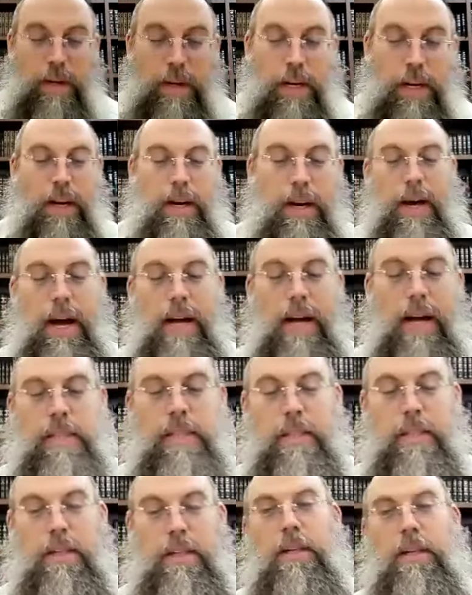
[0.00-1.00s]

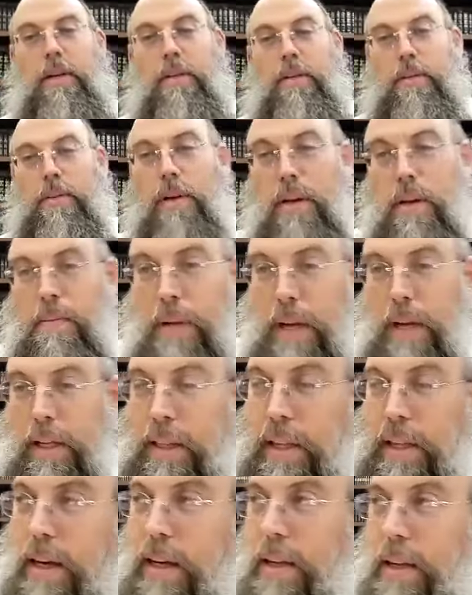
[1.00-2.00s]
b'karkashta. Talking about
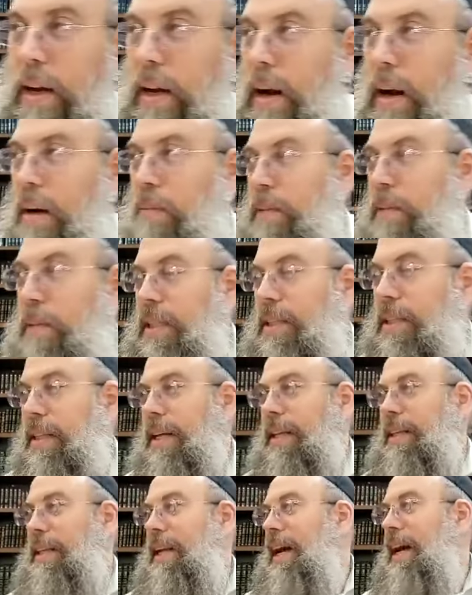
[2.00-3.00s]
that in, in our Mishnah
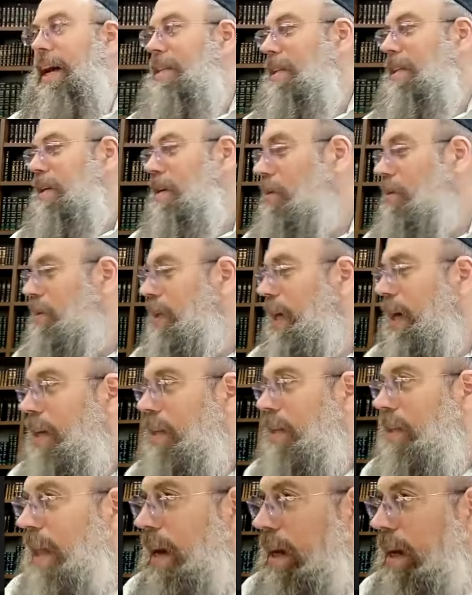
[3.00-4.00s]
that they're not actually holding
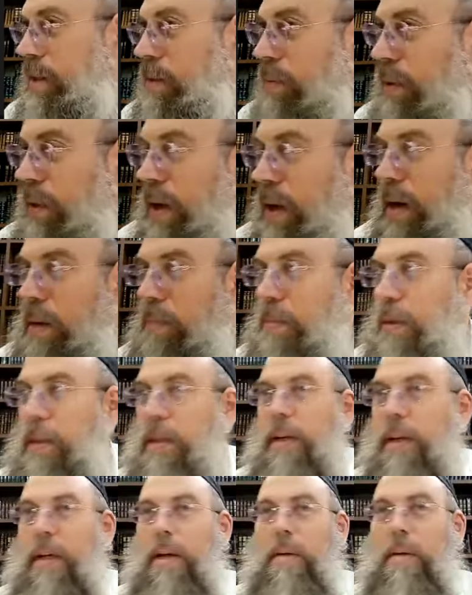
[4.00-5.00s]
on to the actual garment.
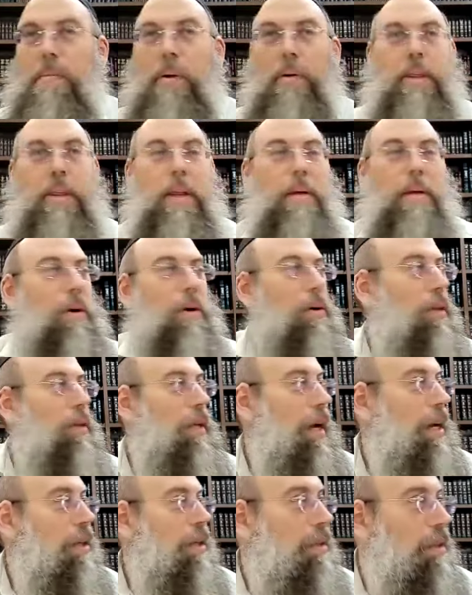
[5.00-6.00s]
Both of them are
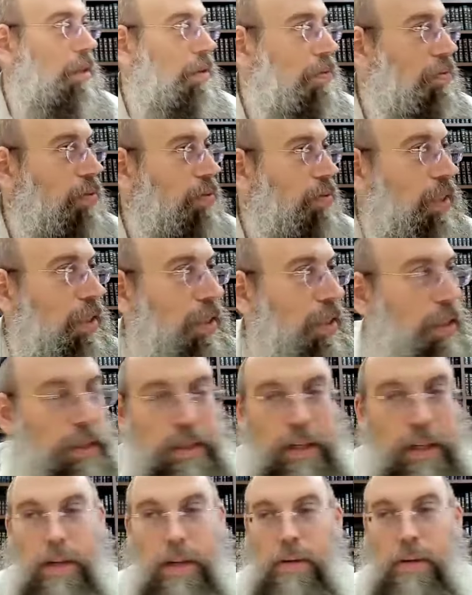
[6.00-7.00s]
holding on to the fringes,
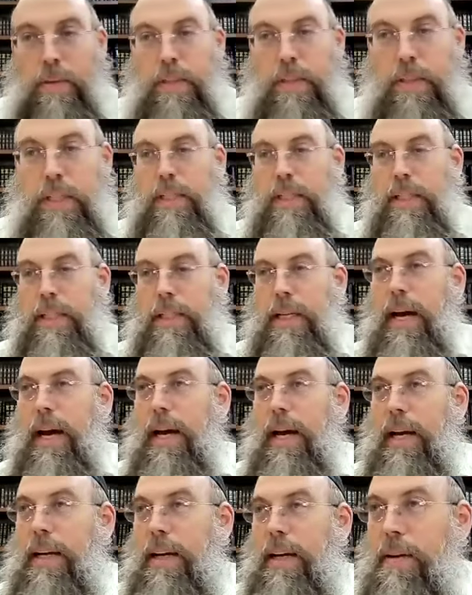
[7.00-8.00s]
which is the
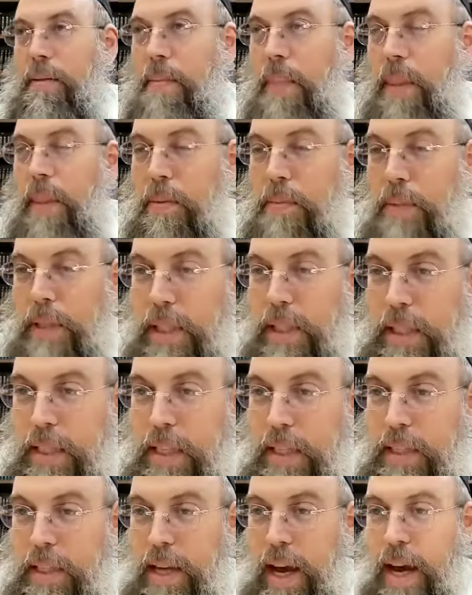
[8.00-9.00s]
side, which is
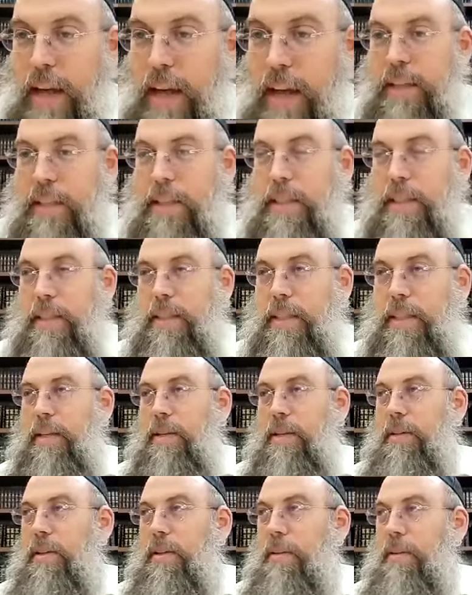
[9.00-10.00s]
the talis. You
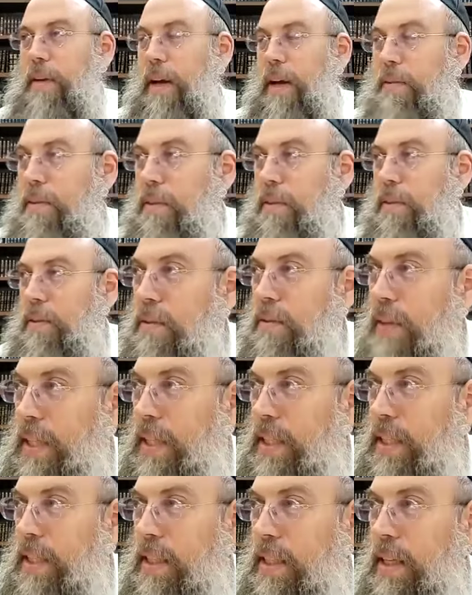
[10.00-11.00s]
know, if you have those
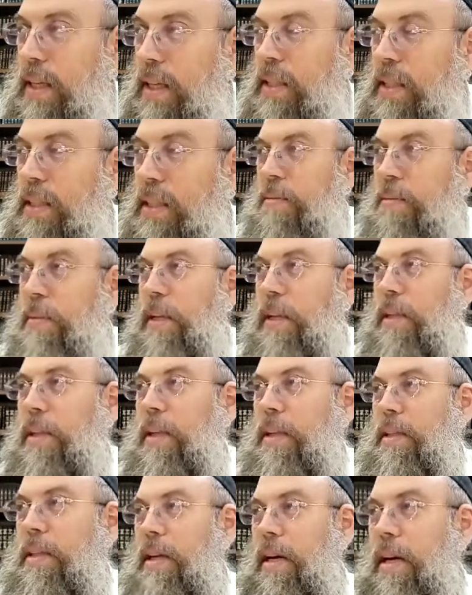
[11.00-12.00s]
fancy talisim that's on
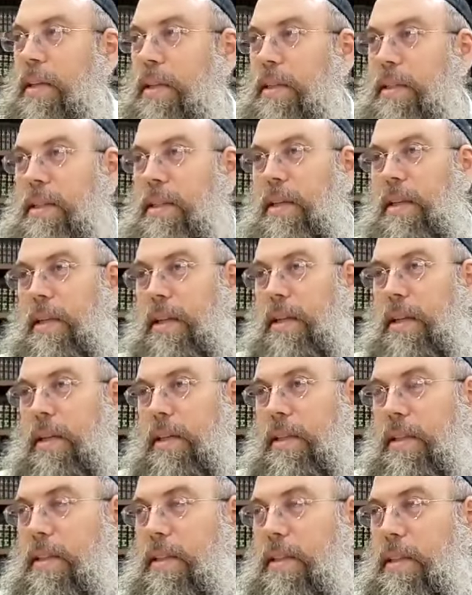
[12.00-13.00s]
the side, there's
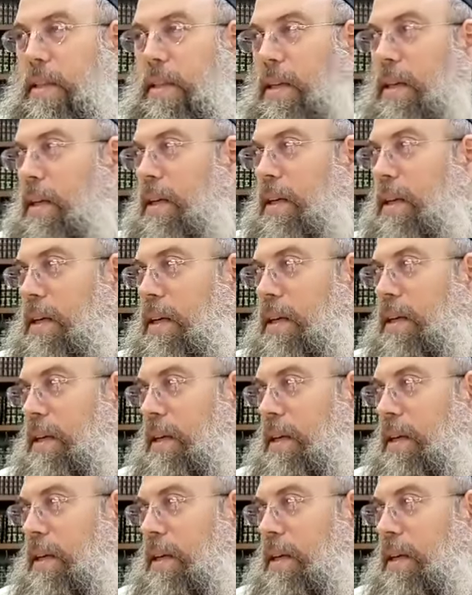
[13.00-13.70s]
these uh,